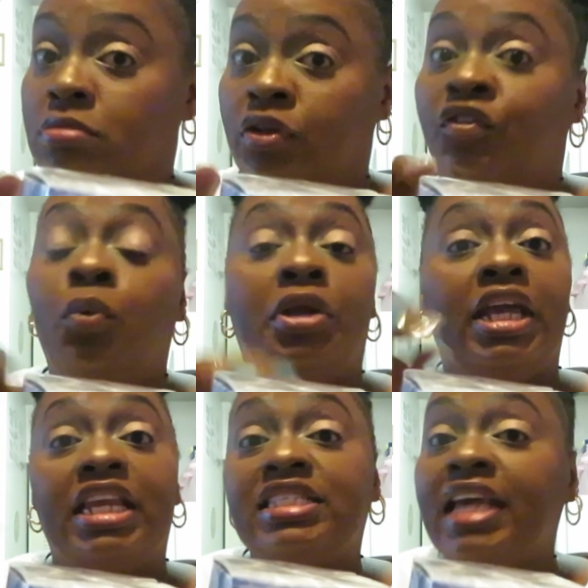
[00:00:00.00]
if you want
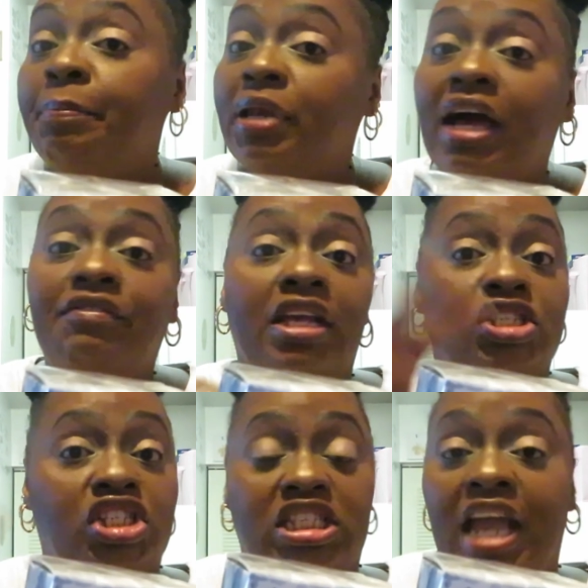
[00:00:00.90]
to get a sample of it and
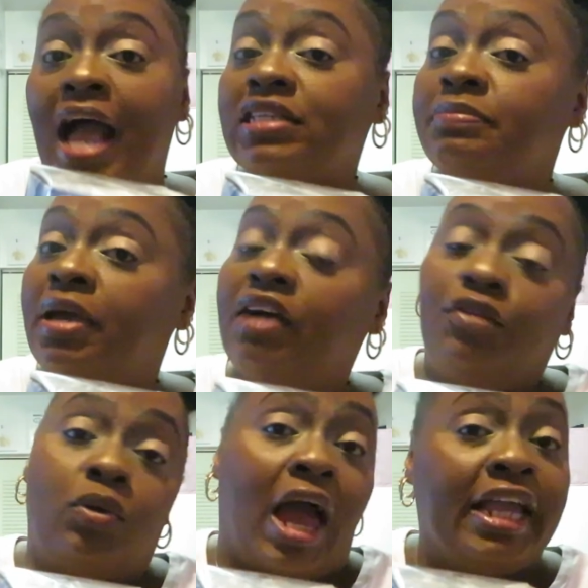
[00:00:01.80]
just see how it smells,
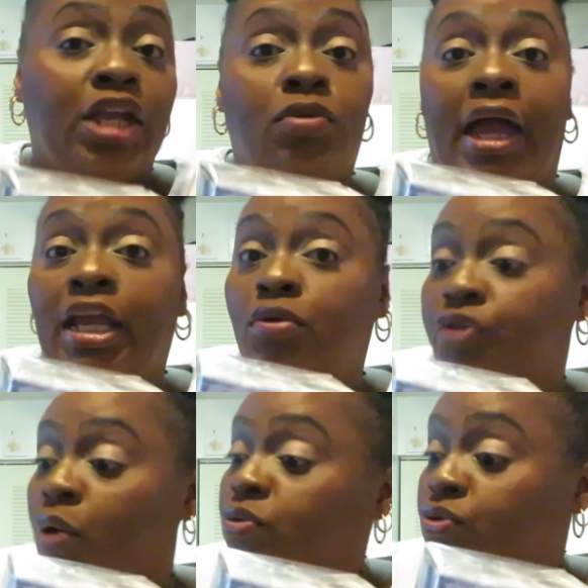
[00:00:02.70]
if you like it, you like it, you
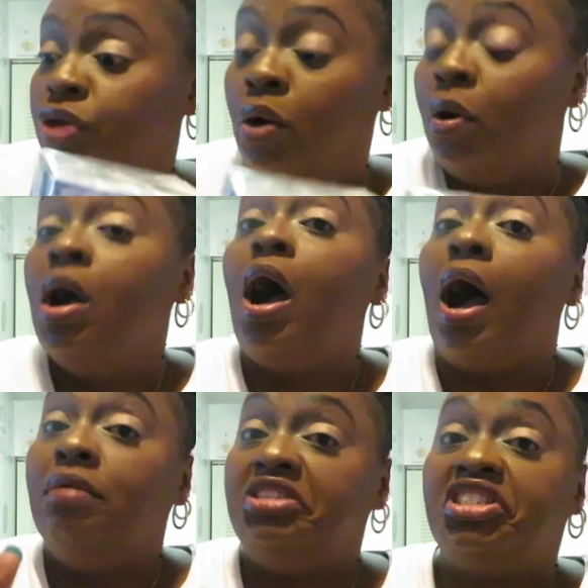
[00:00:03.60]
don't, you don't.
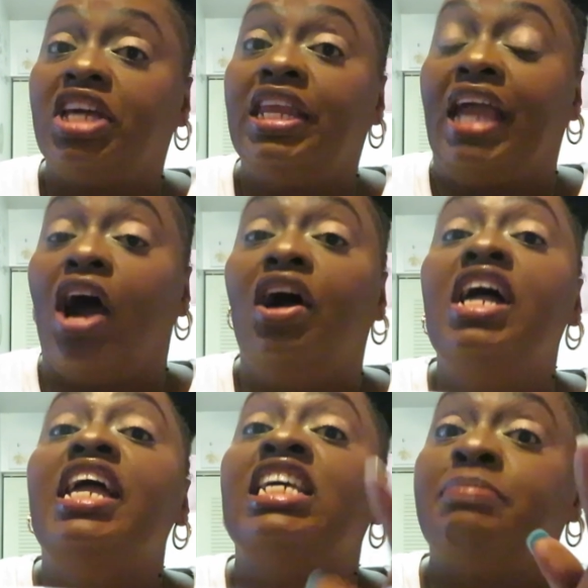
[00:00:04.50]
I'm just telling y'all,
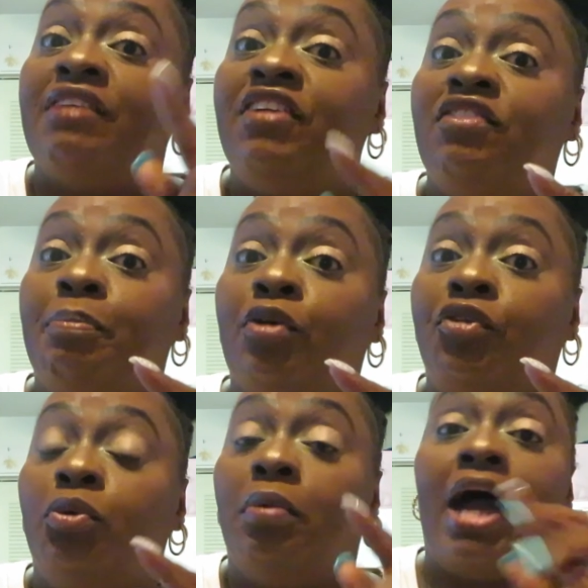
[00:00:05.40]
it's my favorite
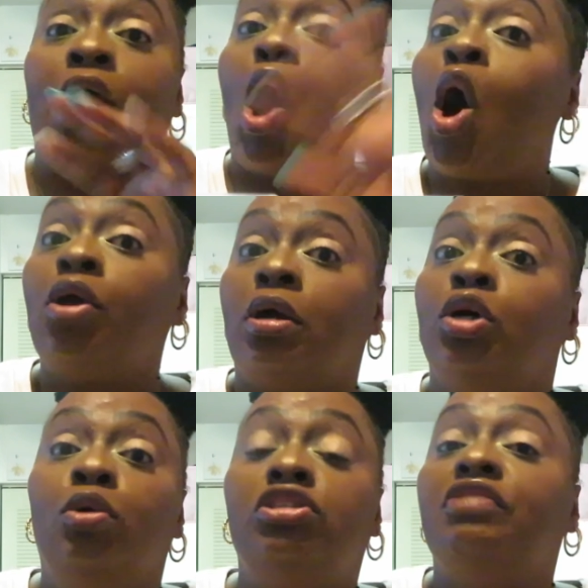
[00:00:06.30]
perfume. Out of all the
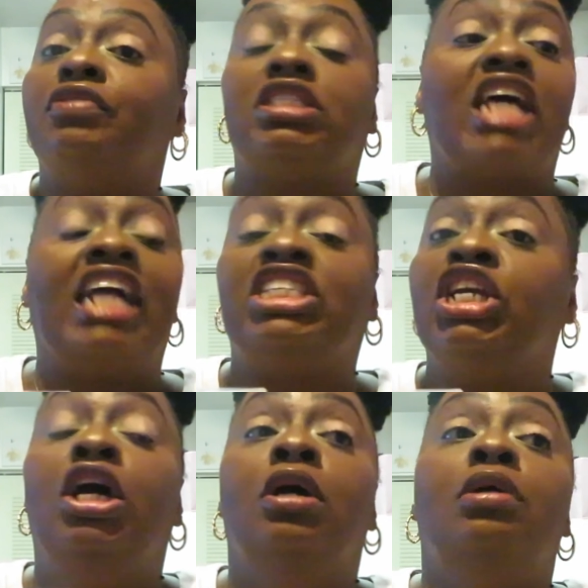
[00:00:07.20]
Gucci,
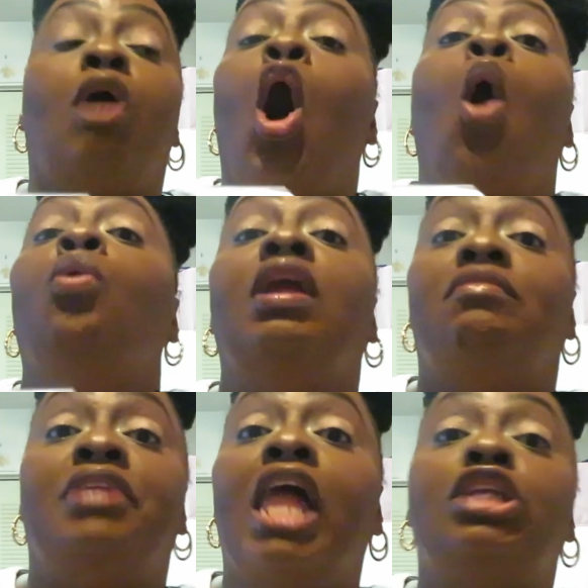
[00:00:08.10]
Versace, all of
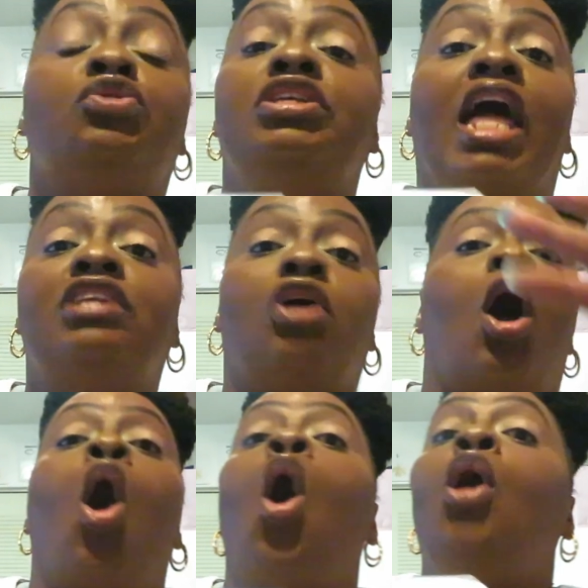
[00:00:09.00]
them, Dollar Tree, Dollar Tree,
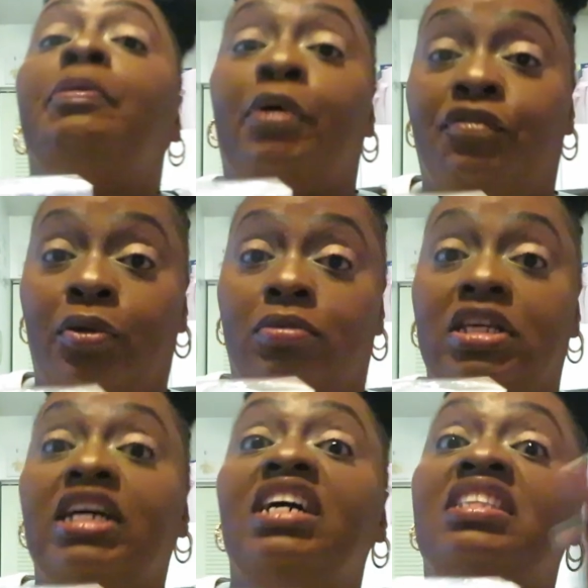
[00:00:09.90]
all the perfumes.
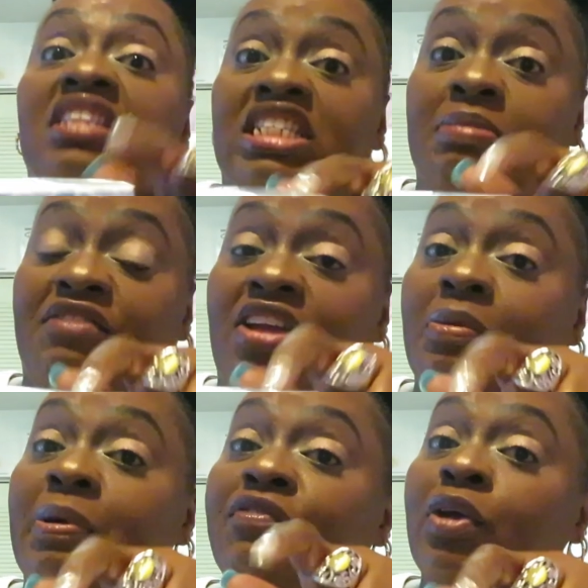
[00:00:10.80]
This is my
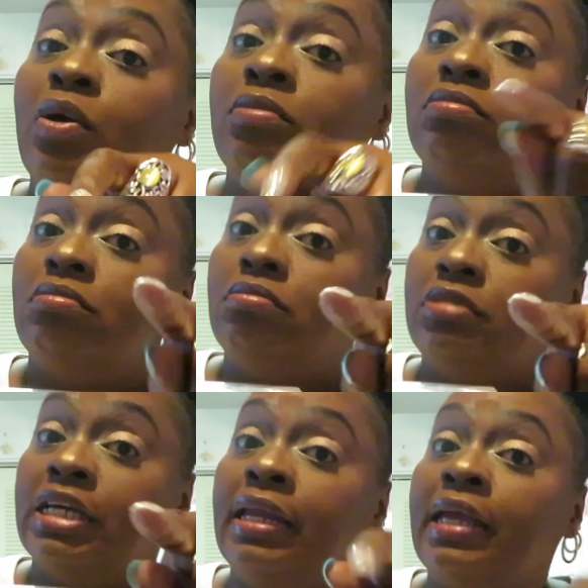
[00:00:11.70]
favorite perfume.
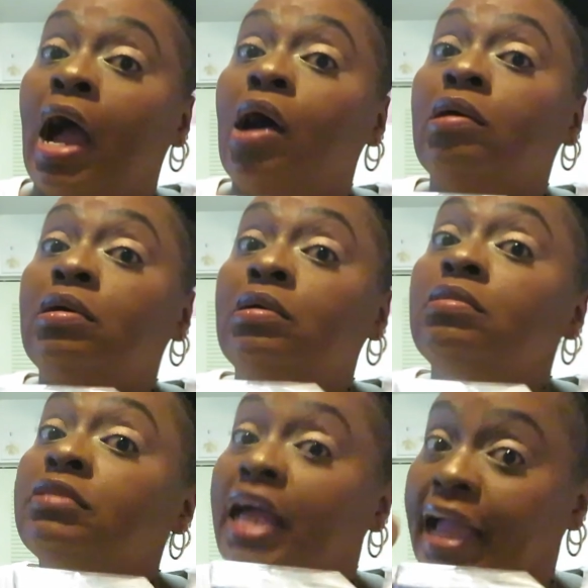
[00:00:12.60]
telling y'all,
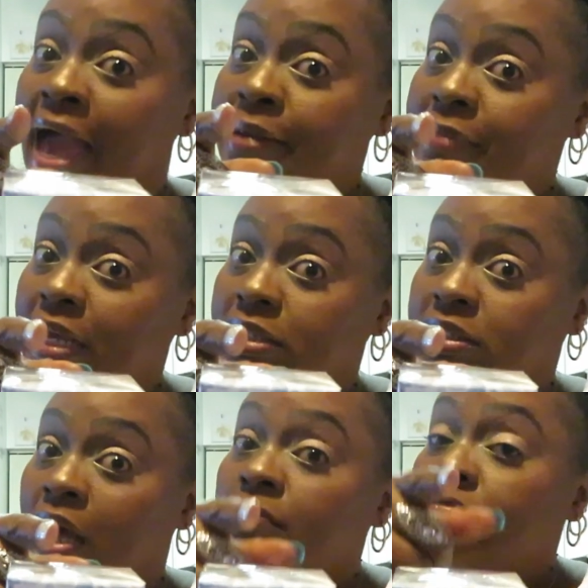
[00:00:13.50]
that gotta mean
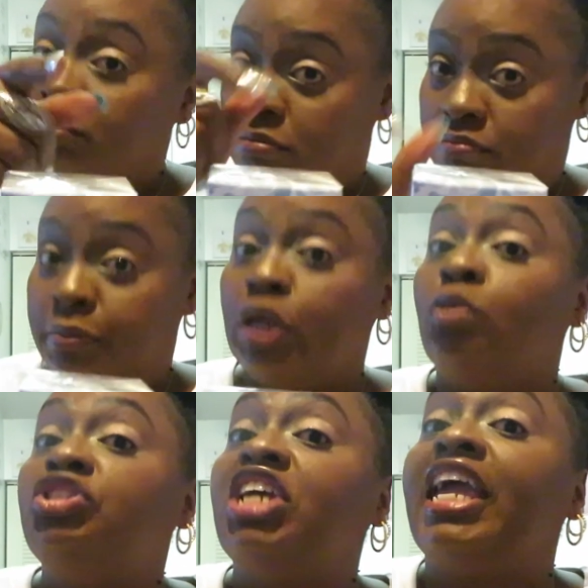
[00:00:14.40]
something. Better
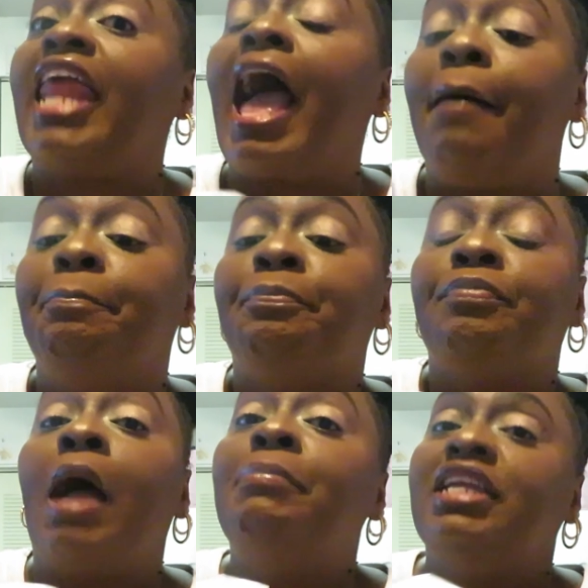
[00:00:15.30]
go check it out.
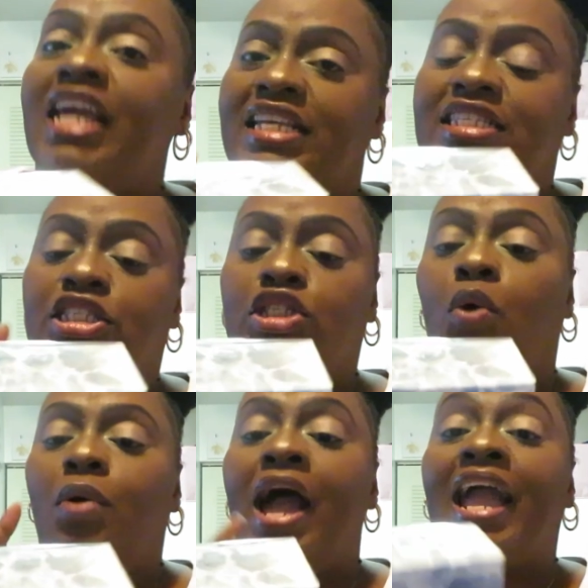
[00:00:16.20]
But yes,
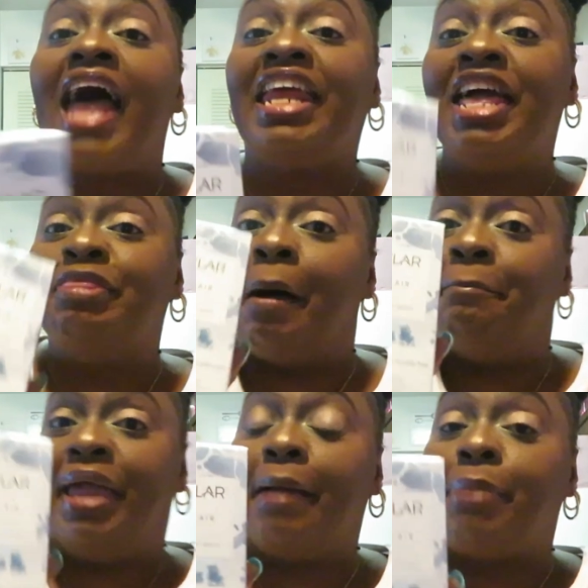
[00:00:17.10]
so I got it in
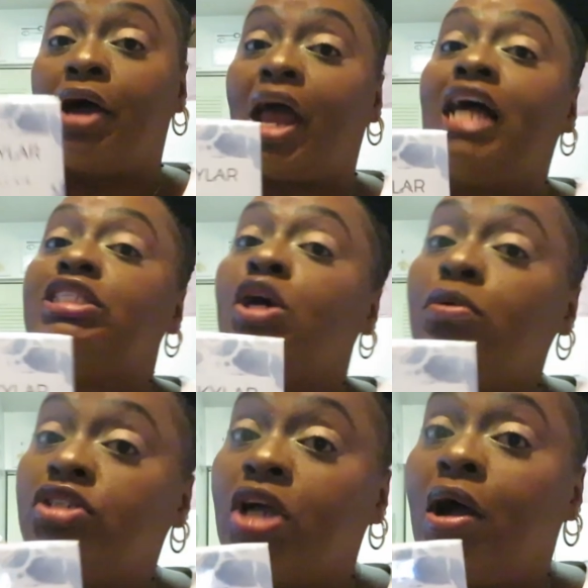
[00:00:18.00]
the big bottle. I
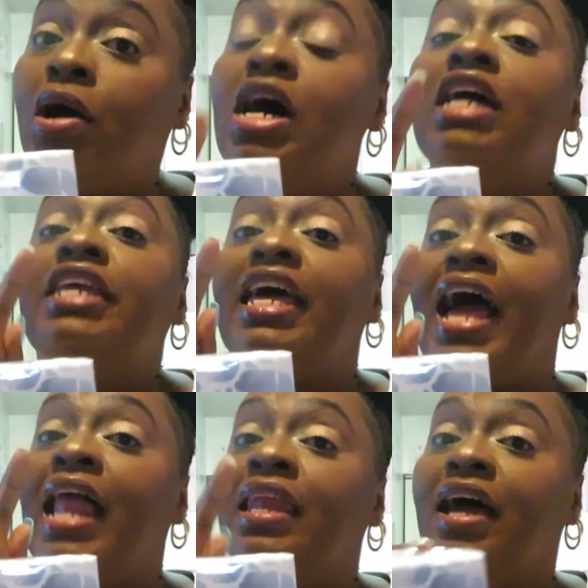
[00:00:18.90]
told y'all
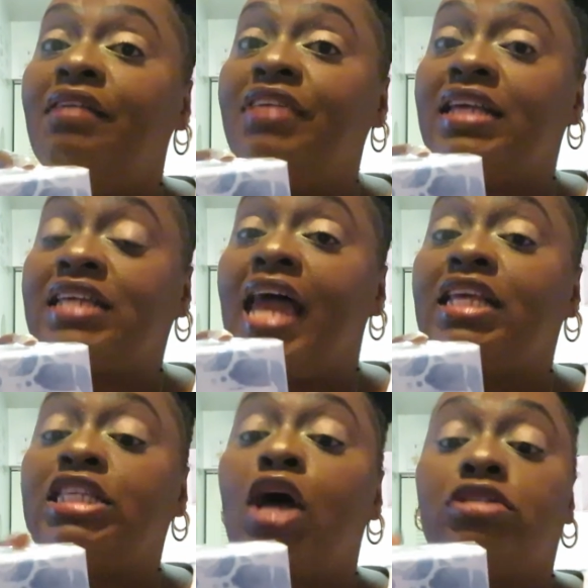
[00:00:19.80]
that I love that
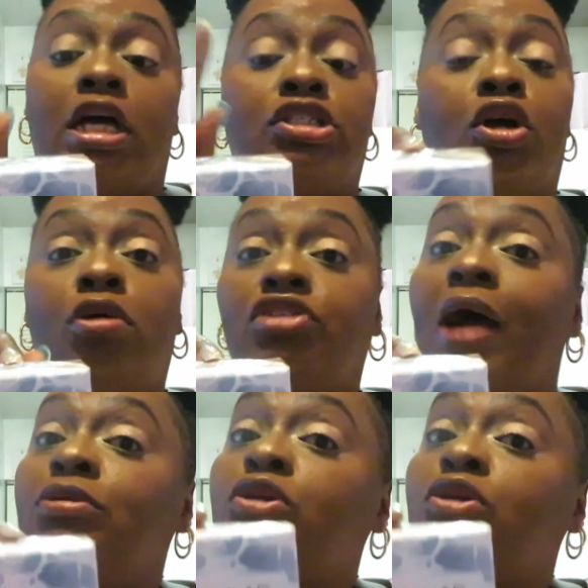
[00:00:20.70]
Skylar Salt, so I told y'all